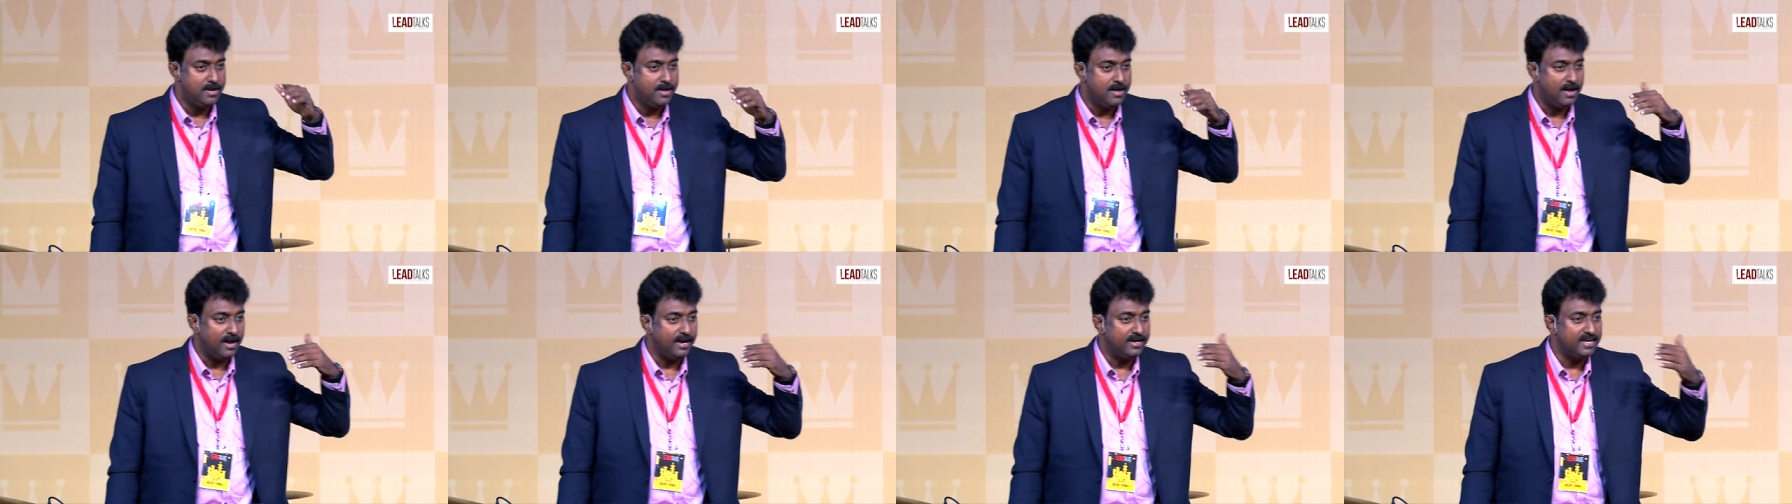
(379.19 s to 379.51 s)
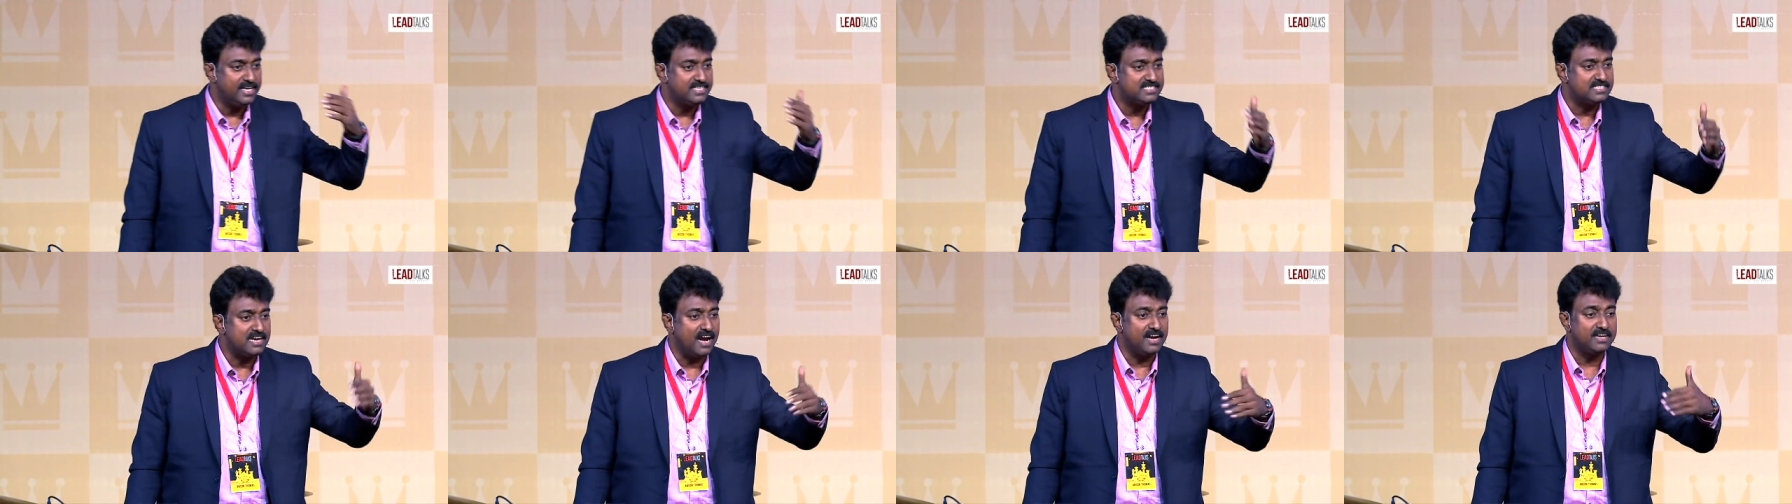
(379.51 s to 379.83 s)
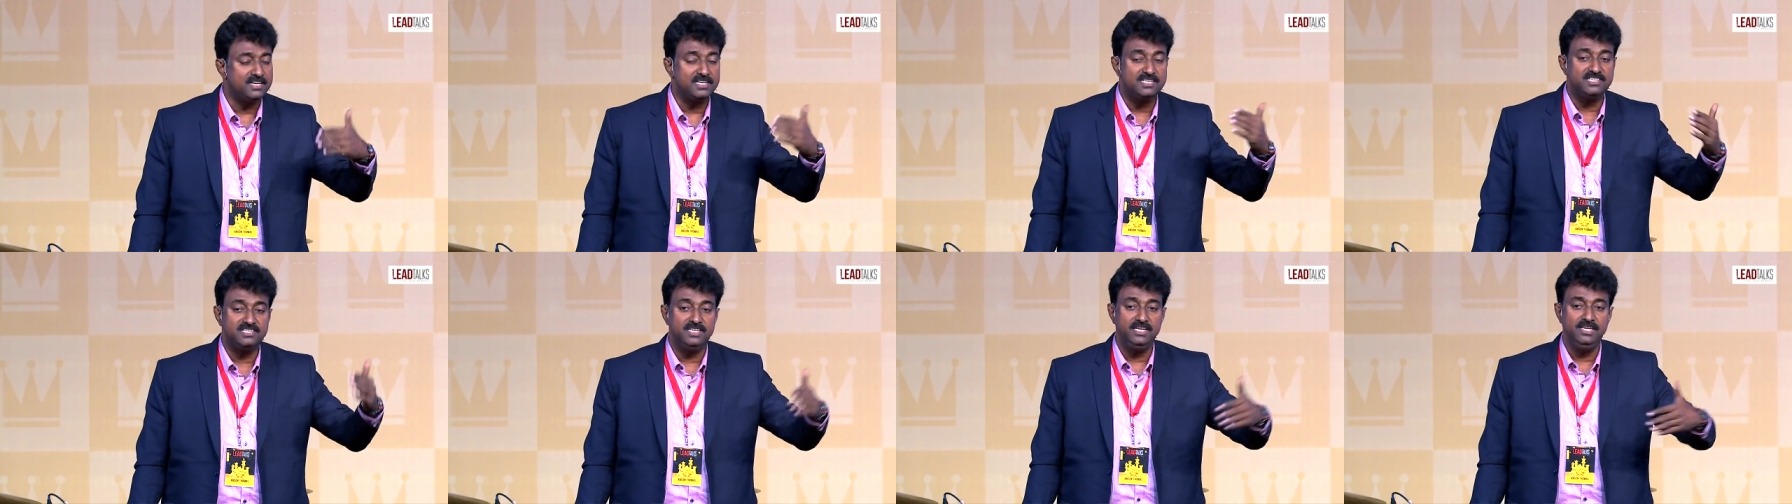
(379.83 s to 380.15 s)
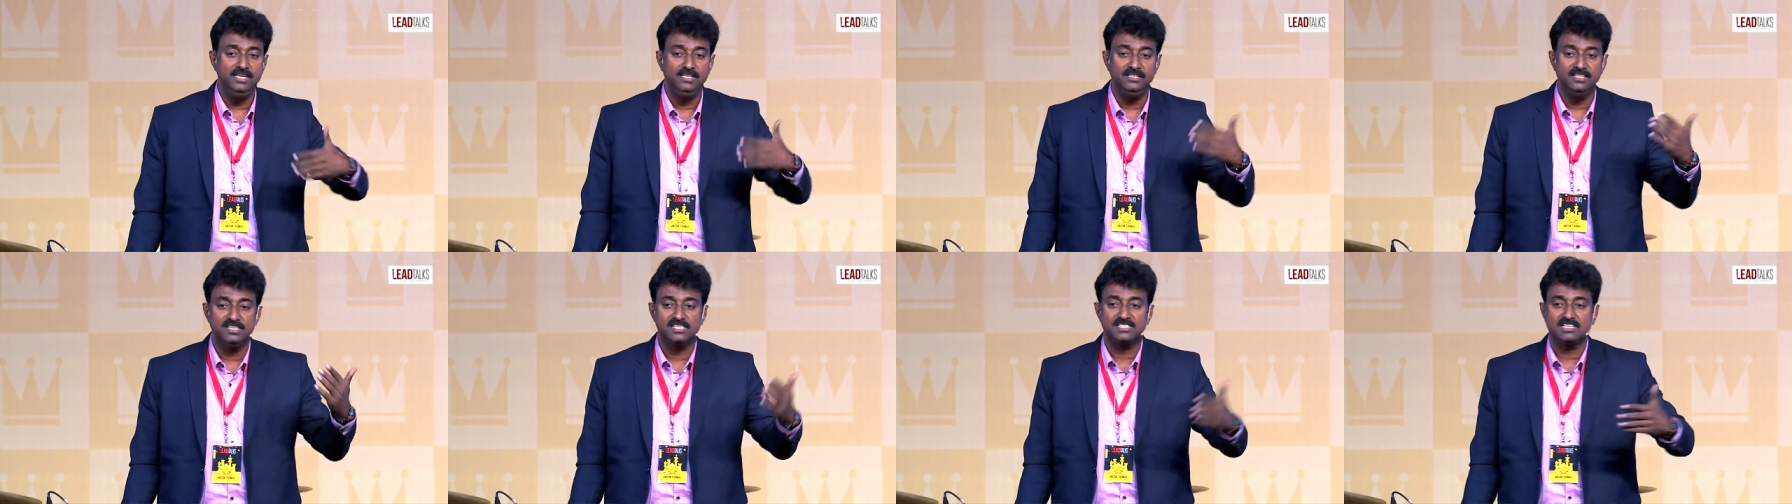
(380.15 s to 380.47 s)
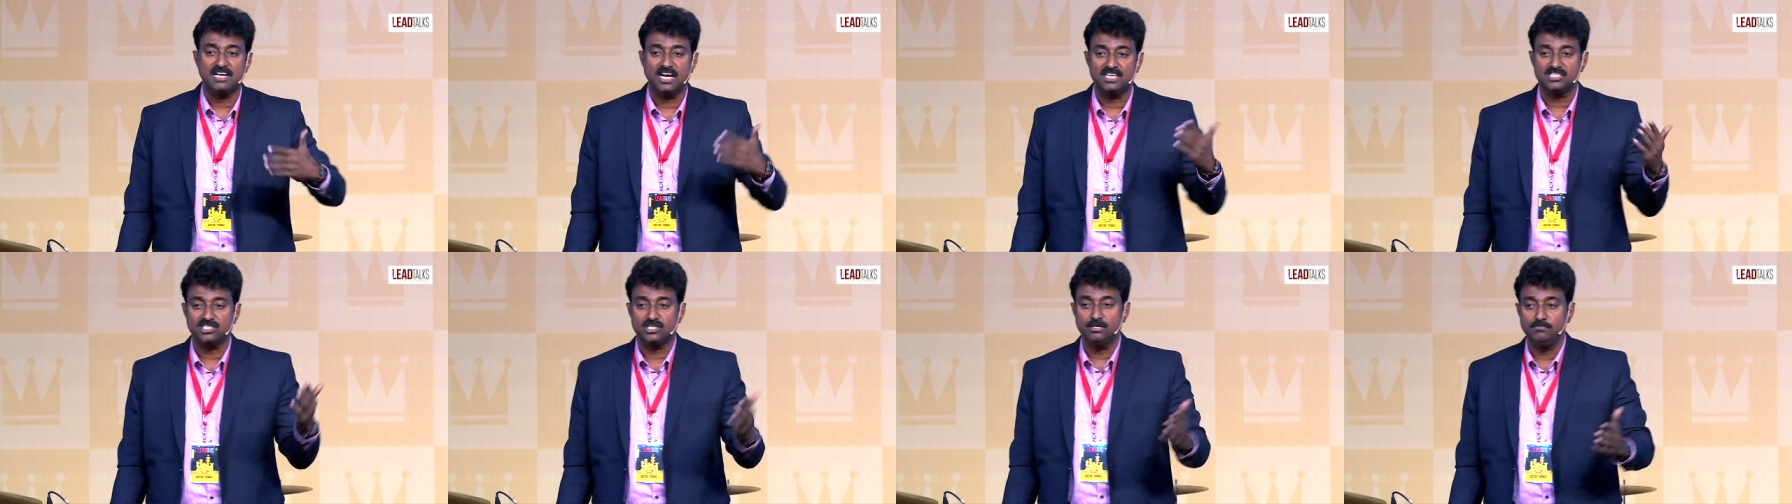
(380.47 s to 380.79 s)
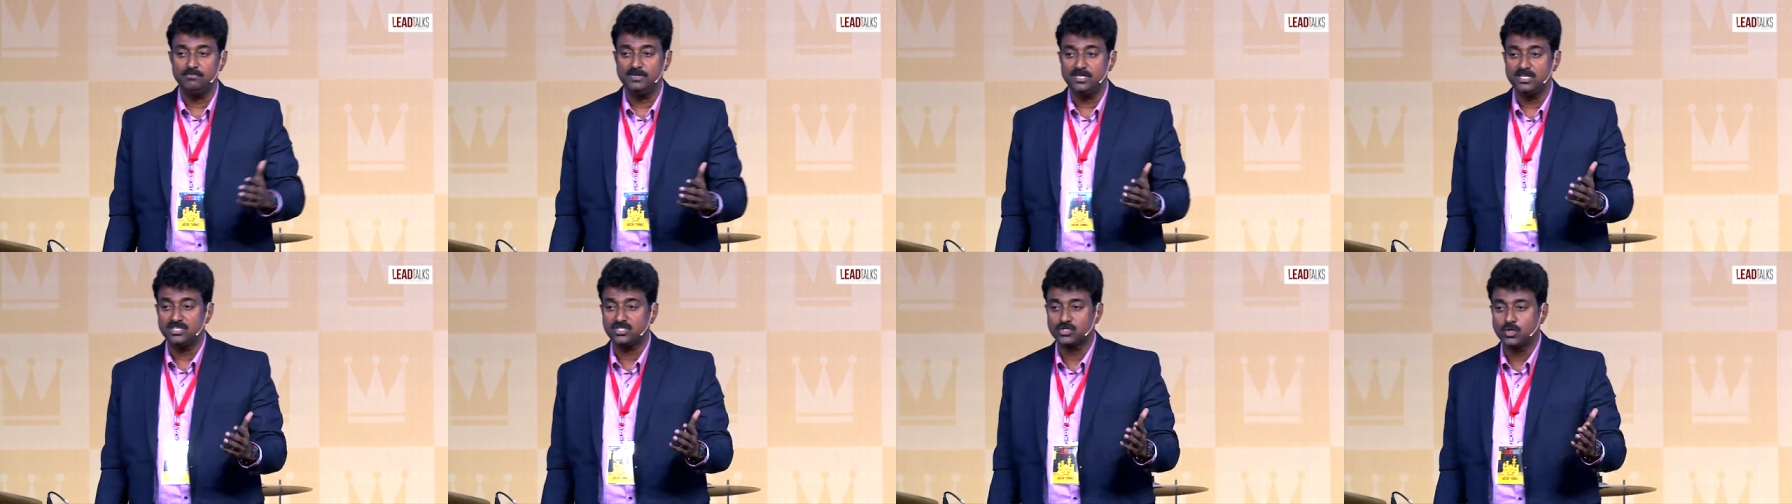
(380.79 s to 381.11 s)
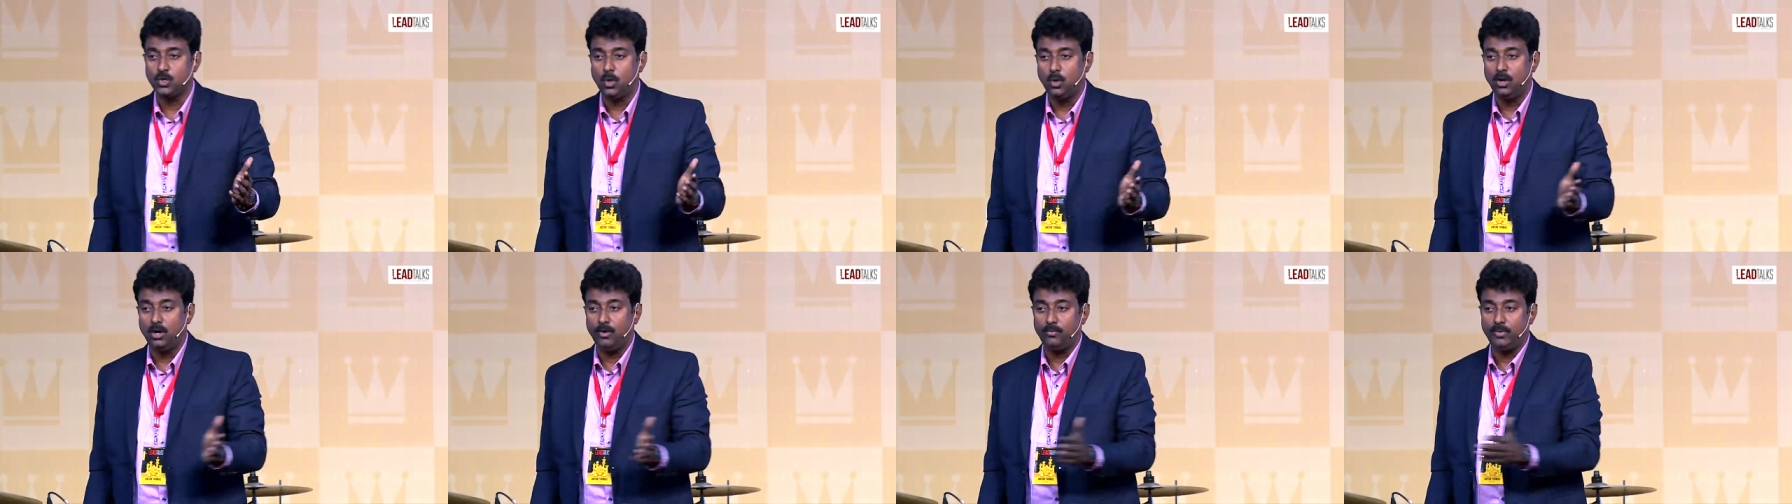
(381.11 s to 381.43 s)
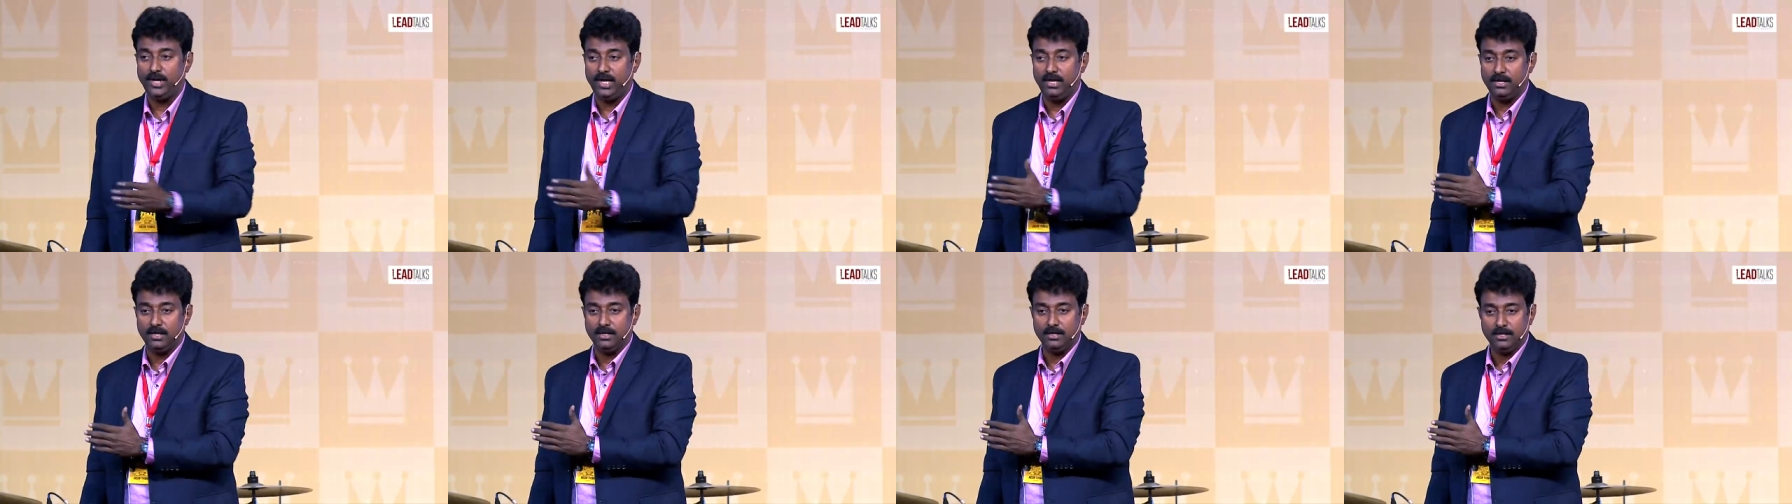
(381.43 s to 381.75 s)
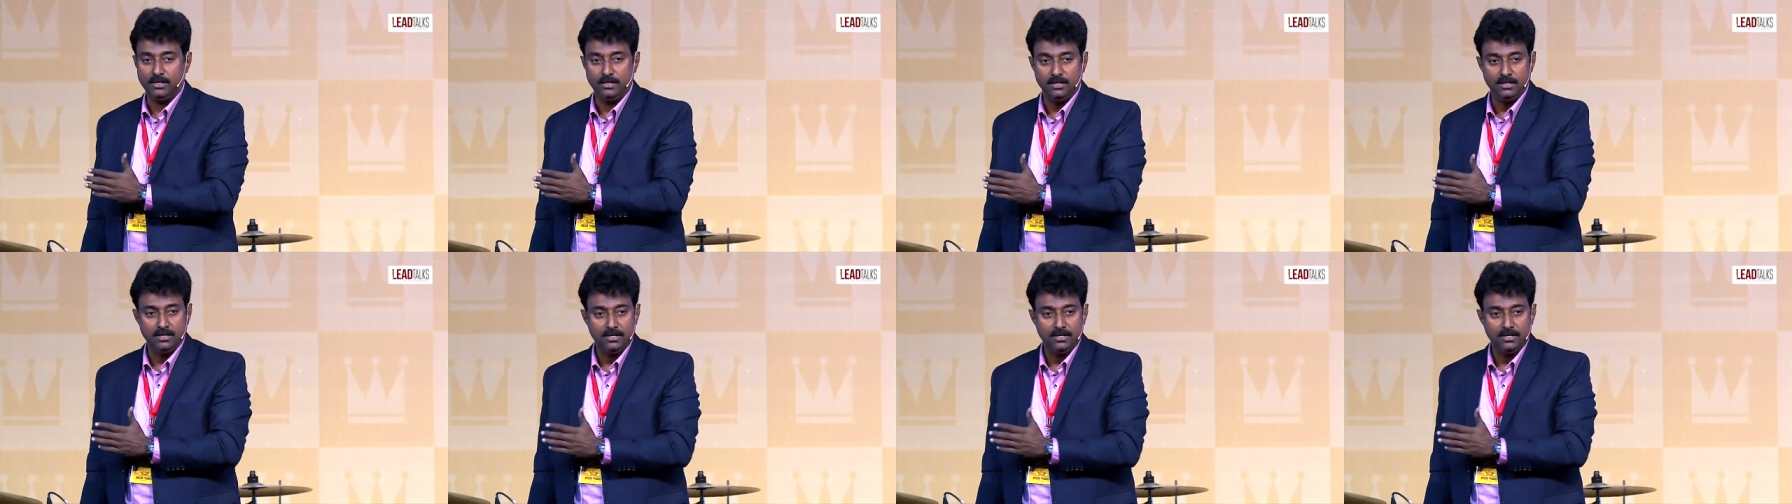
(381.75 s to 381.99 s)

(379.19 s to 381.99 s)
And I started seeing these customers go away.